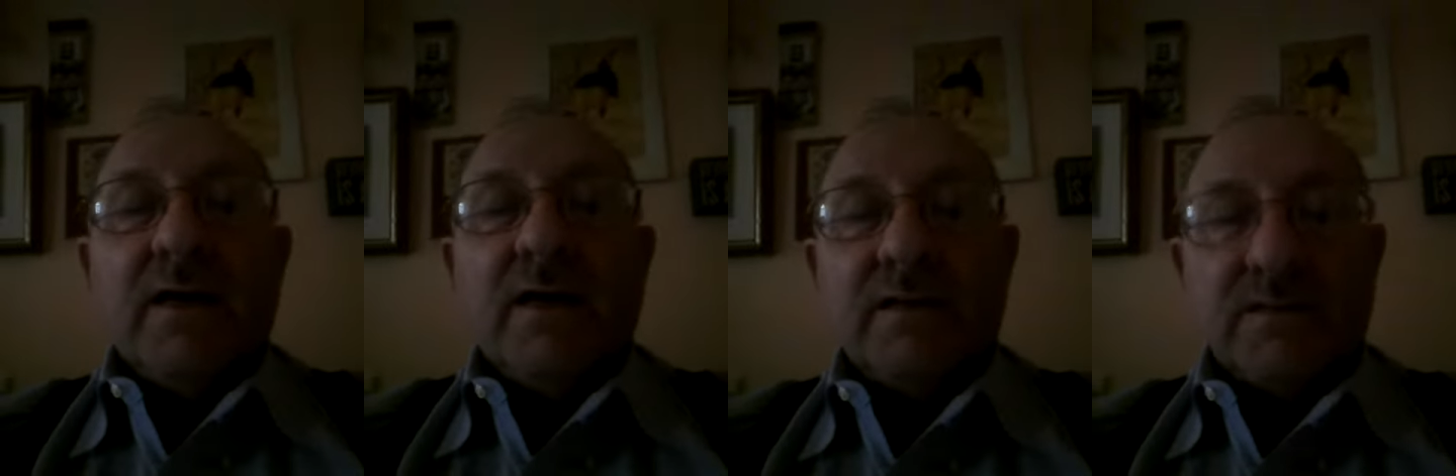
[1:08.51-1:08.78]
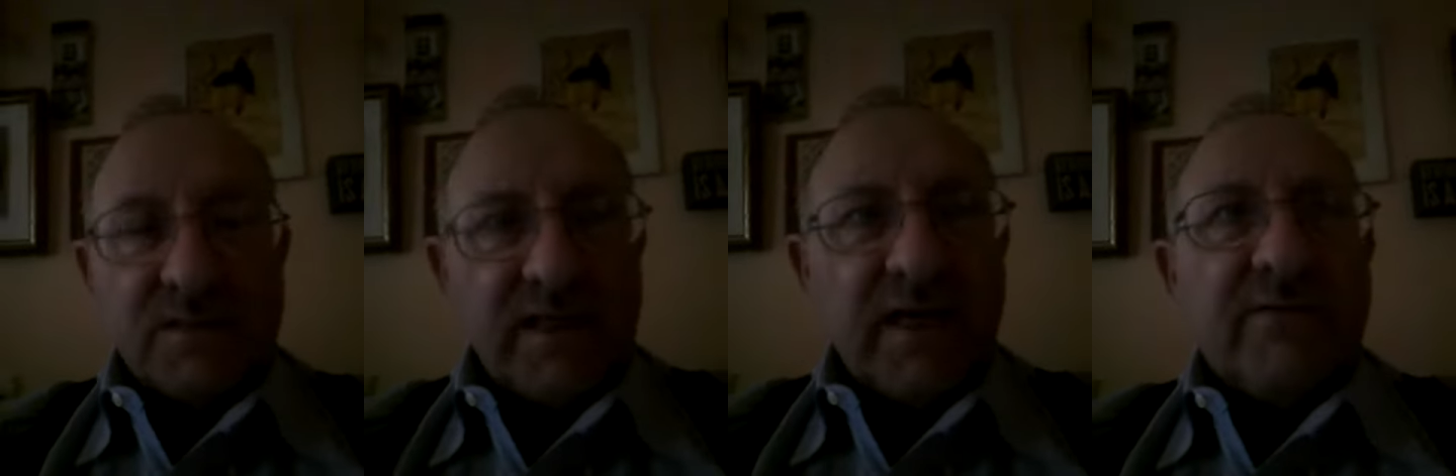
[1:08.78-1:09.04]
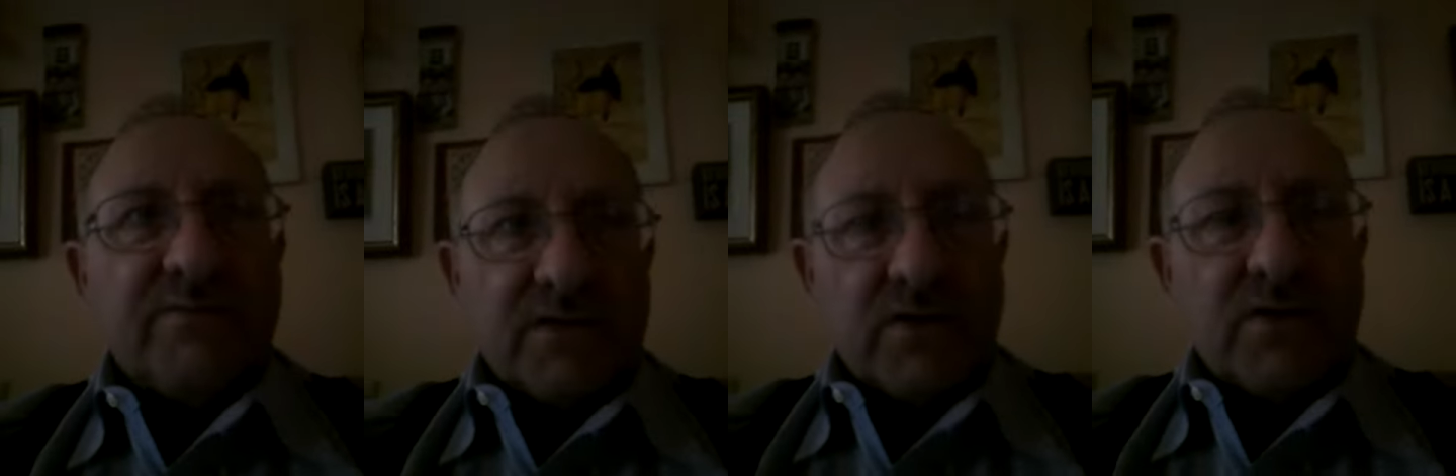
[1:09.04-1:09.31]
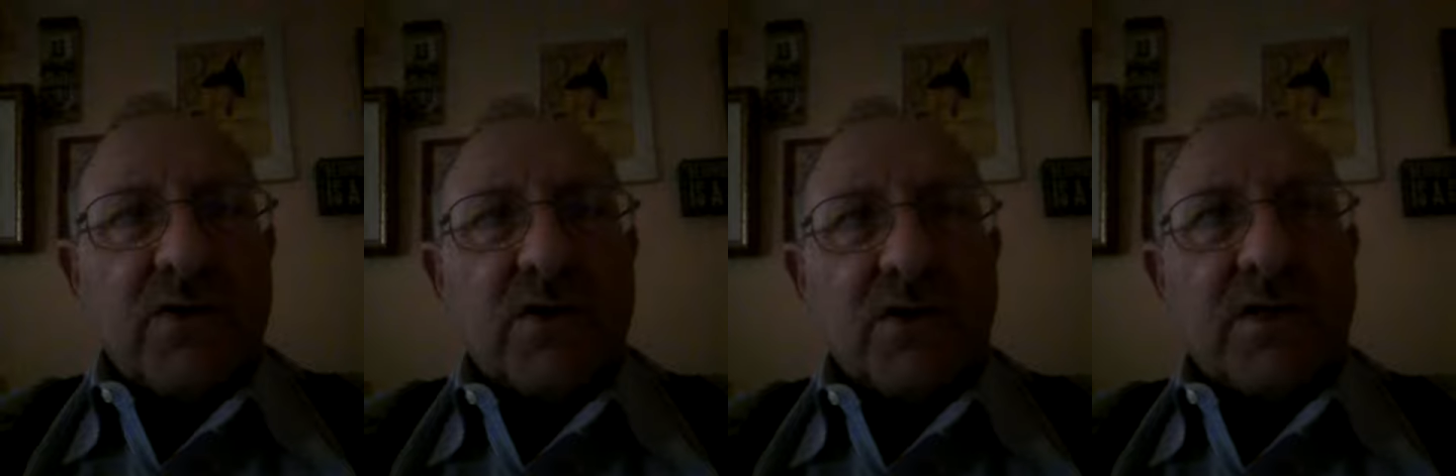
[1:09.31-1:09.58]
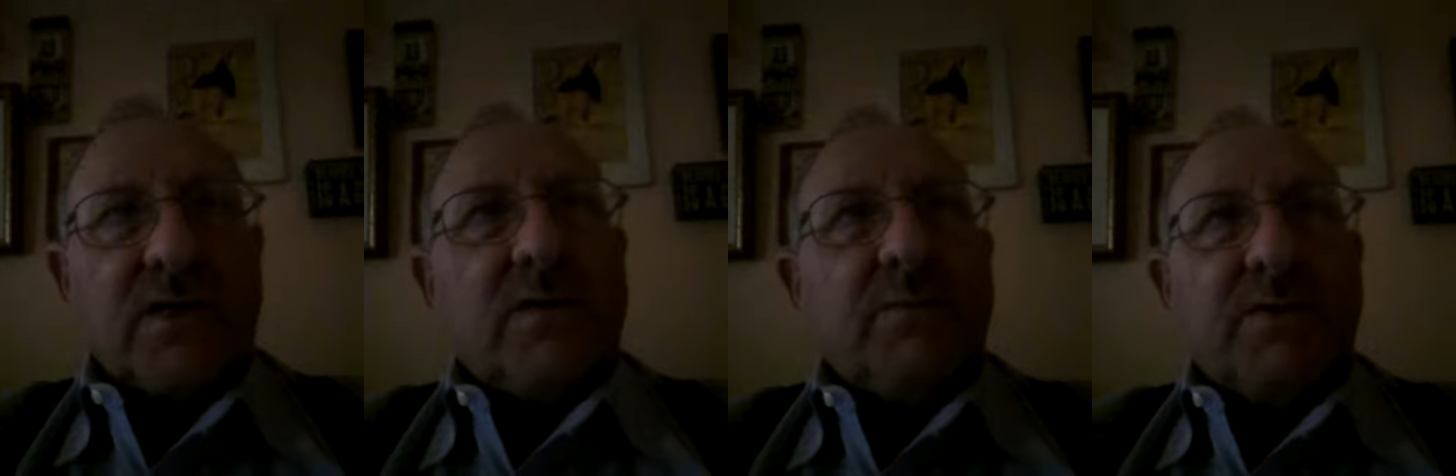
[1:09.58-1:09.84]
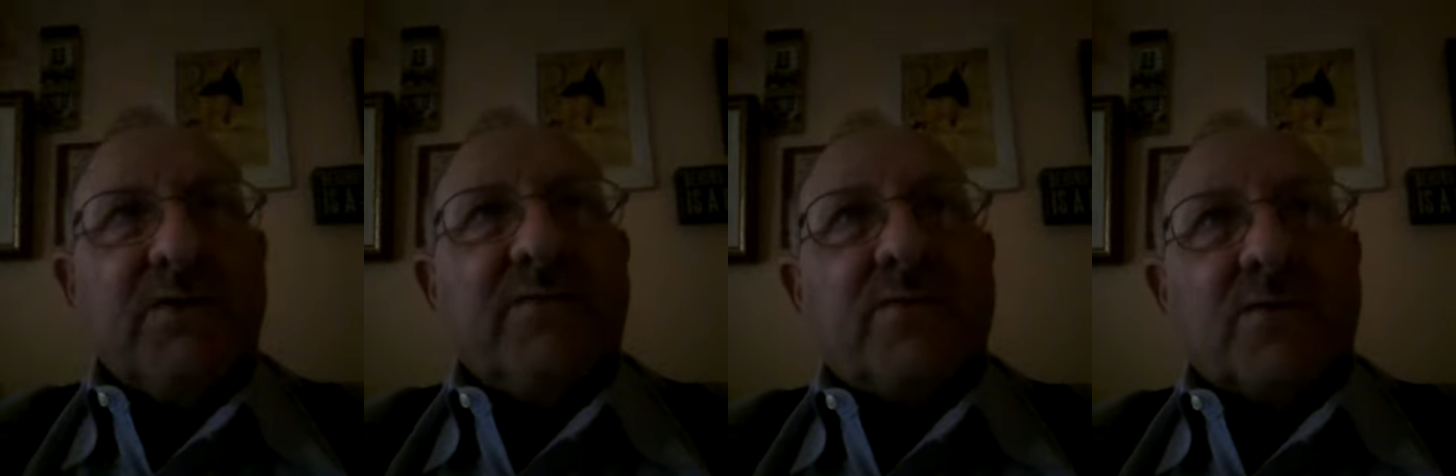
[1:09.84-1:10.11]
he'll save the turkey
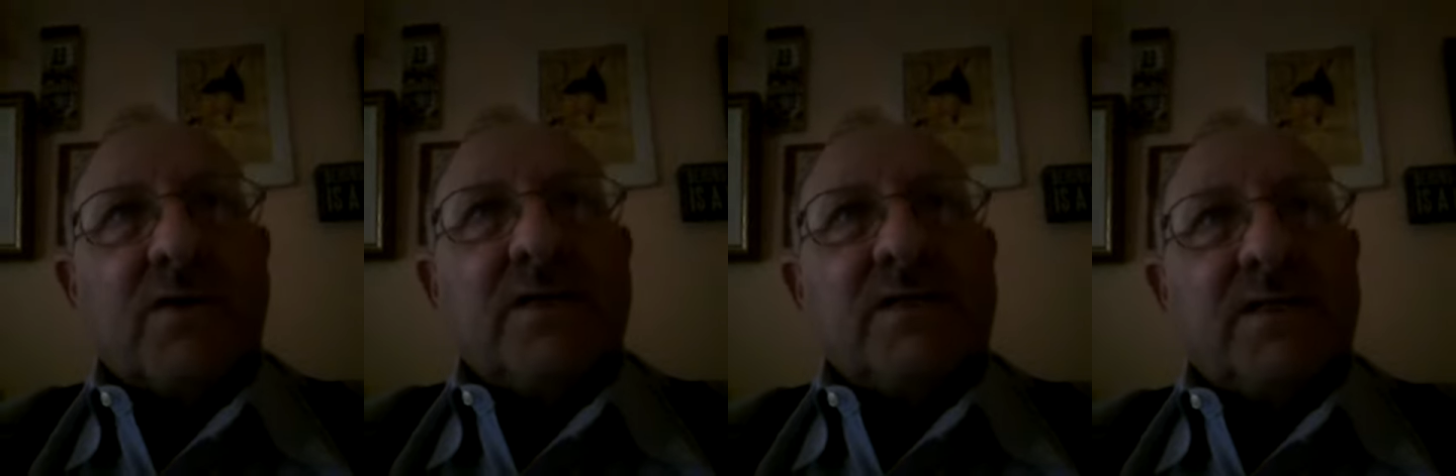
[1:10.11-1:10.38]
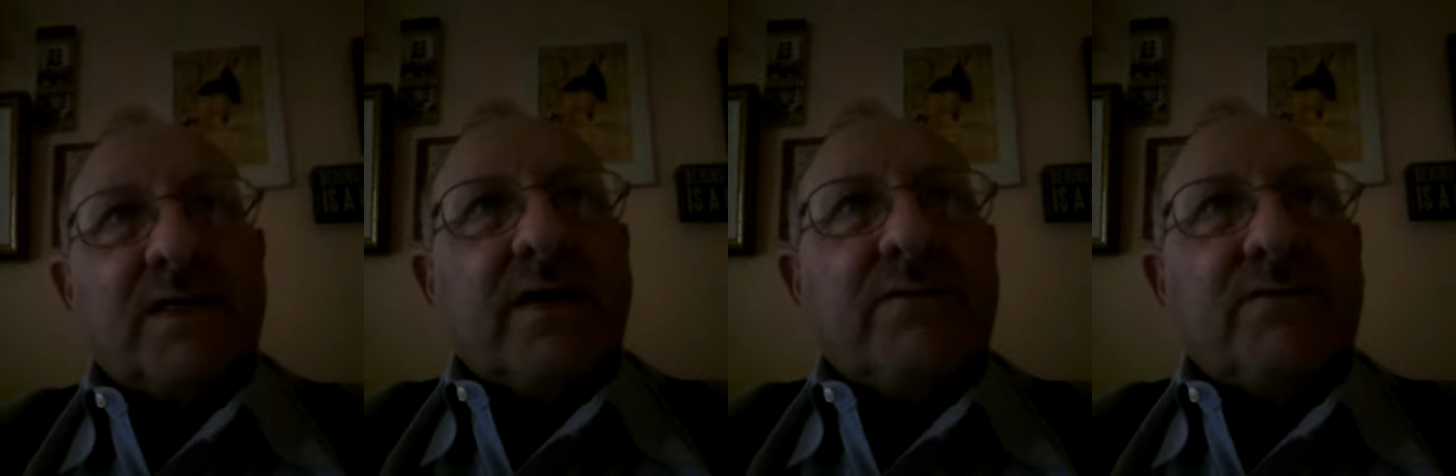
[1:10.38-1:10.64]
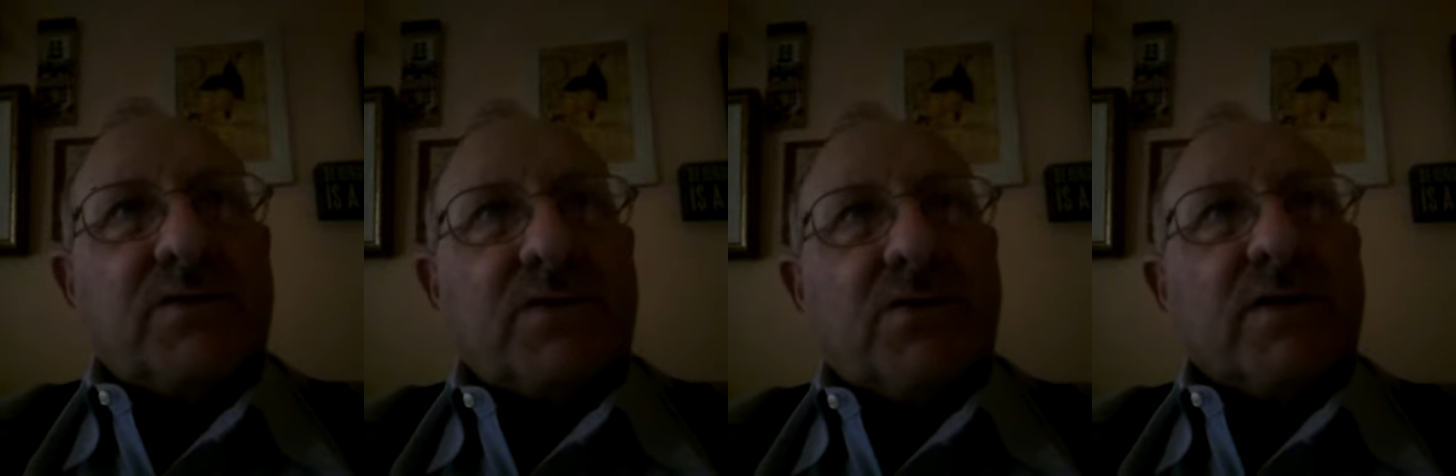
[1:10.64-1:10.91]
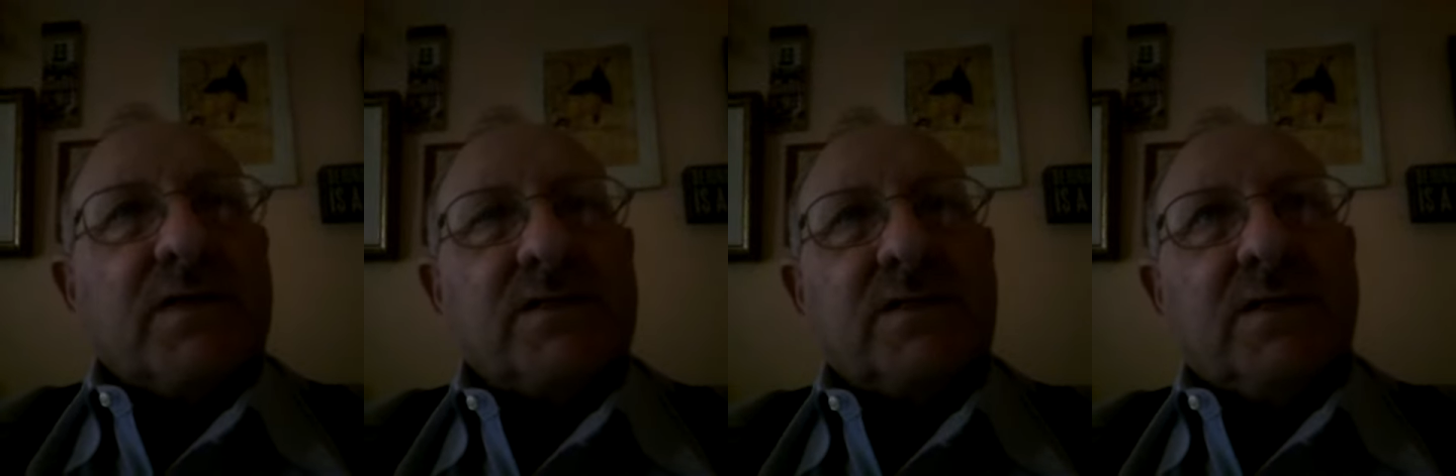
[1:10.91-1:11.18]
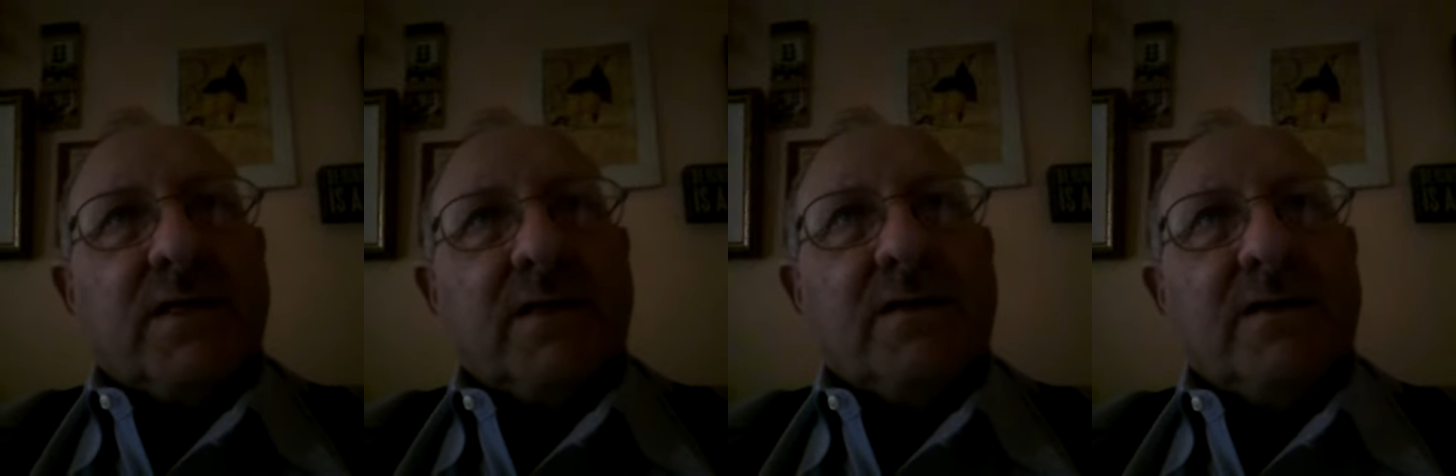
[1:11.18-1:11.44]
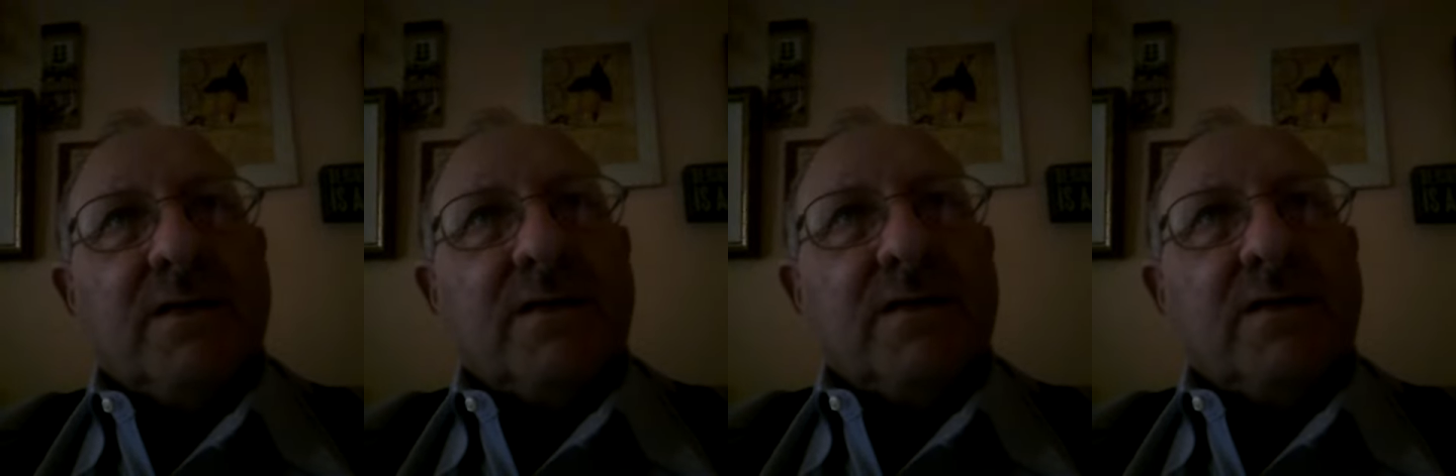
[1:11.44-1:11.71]
before he saves
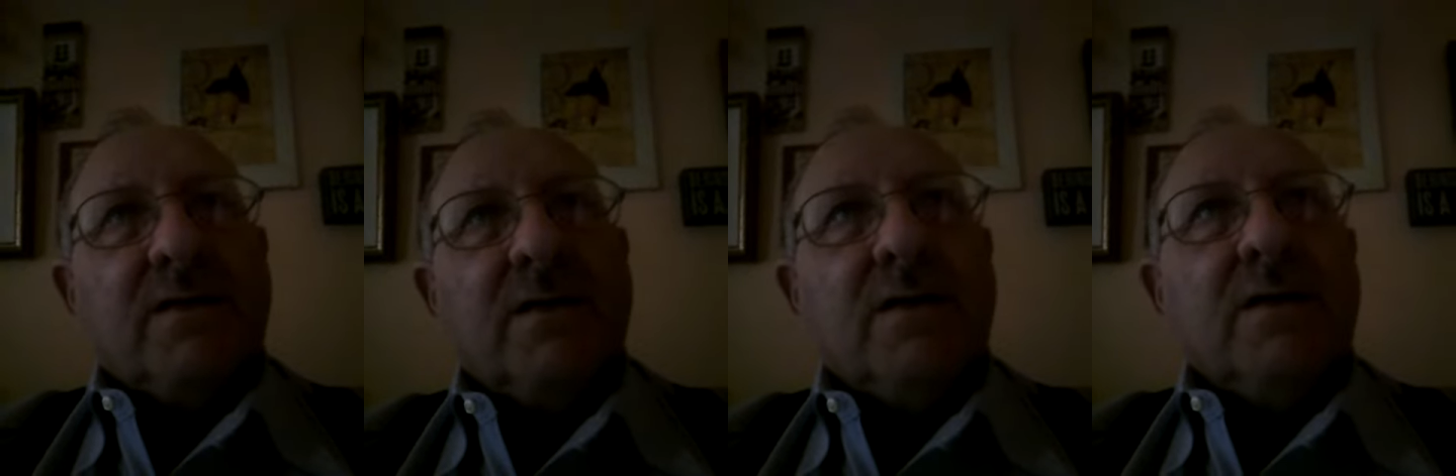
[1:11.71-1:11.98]
Christie, and